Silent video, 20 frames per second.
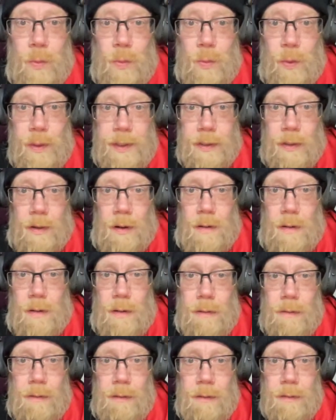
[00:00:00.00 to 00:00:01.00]
with the
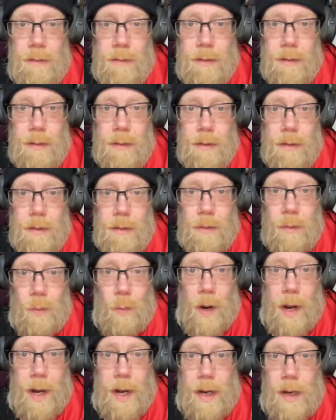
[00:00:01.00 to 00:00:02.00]
hall
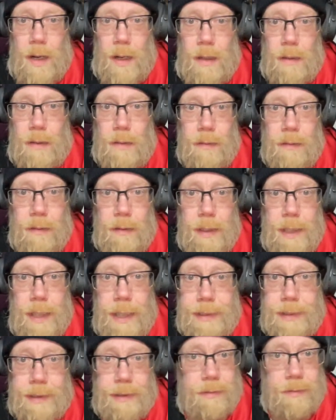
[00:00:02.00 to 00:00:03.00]
where
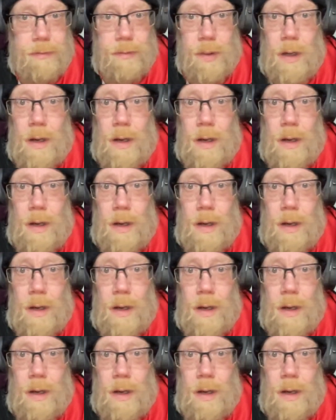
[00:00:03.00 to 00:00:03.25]
it's